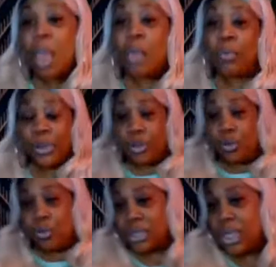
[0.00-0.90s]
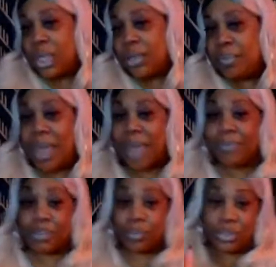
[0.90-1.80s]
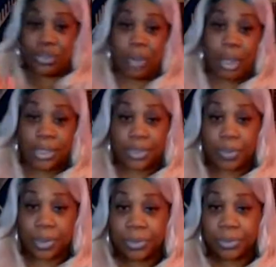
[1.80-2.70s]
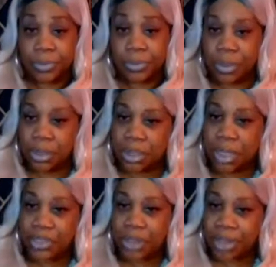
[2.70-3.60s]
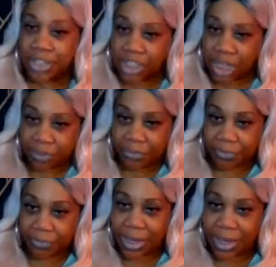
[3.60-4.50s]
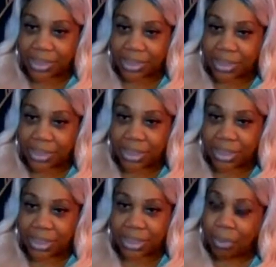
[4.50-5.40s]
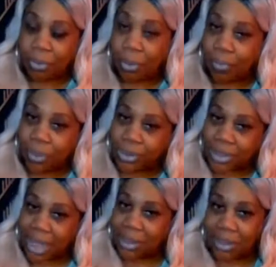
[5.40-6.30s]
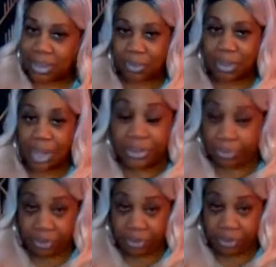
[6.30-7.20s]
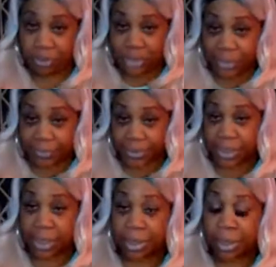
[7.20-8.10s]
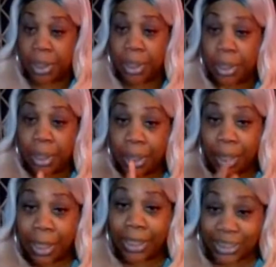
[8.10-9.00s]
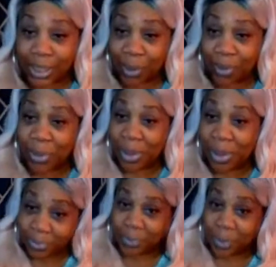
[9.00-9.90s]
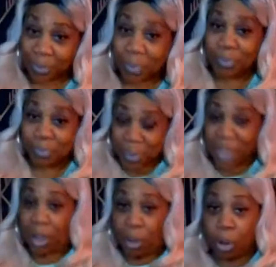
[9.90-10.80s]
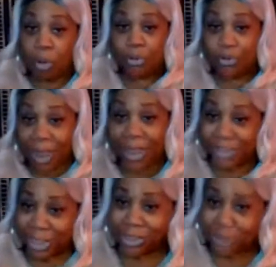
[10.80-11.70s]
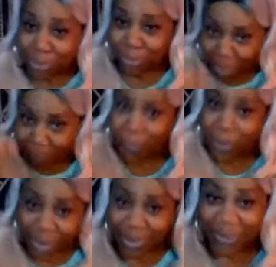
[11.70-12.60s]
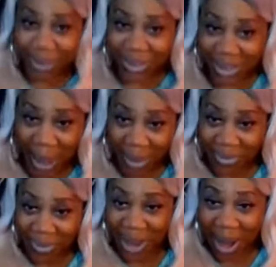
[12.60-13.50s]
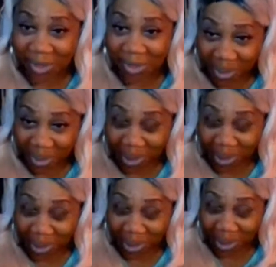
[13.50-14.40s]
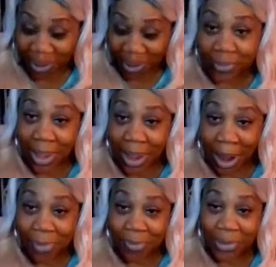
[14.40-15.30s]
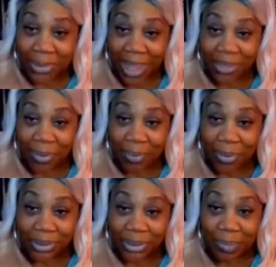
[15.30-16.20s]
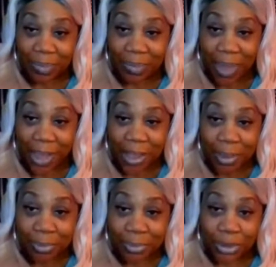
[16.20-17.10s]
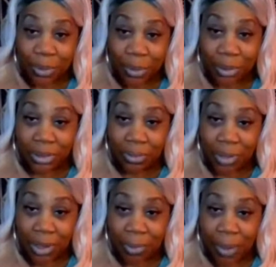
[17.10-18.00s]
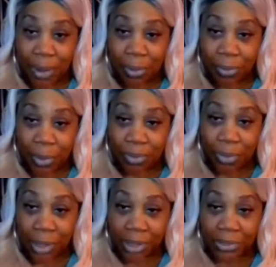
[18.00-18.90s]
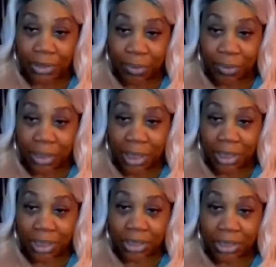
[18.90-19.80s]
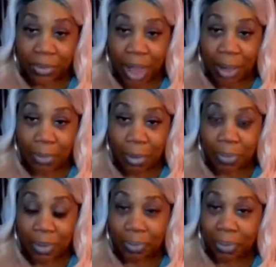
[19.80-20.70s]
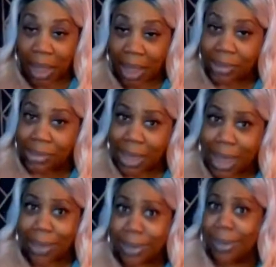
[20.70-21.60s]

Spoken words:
When you was in the marriage with your husband, did y'all share finances, or was that something that you just never did? And to big old Frank that's getting ready to put his foot down from now on, I would be glad the bills are paid, but talk to me about what we are doing so I won't be blindsided.